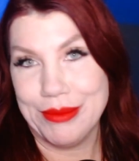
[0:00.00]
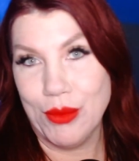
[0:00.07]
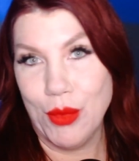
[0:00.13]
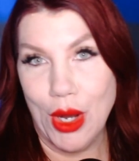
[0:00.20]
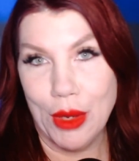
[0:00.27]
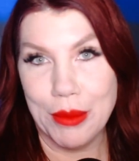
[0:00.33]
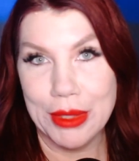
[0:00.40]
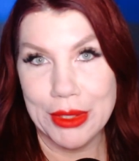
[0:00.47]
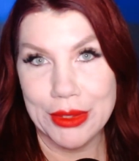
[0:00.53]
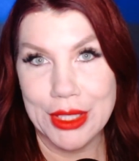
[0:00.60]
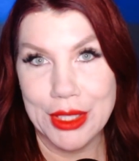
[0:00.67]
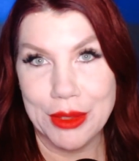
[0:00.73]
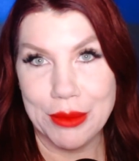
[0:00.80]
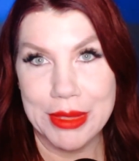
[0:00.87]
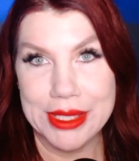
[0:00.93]
while
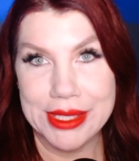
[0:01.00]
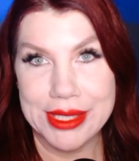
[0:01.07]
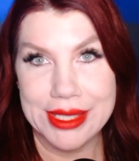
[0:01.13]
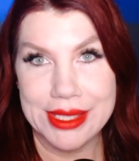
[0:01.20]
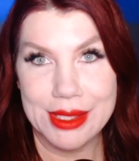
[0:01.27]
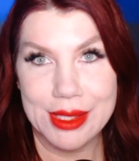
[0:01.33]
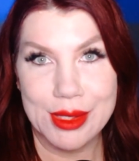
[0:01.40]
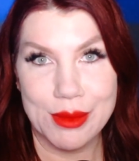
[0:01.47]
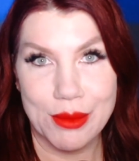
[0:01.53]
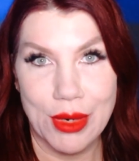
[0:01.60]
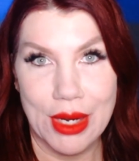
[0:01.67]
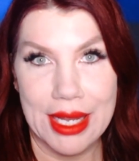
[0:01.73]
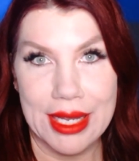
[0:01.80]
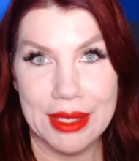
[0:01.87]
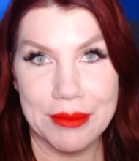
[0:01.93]
building your business,
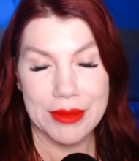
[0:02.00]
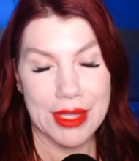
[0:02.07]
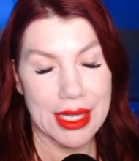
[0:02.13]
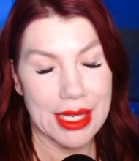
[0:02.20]
right?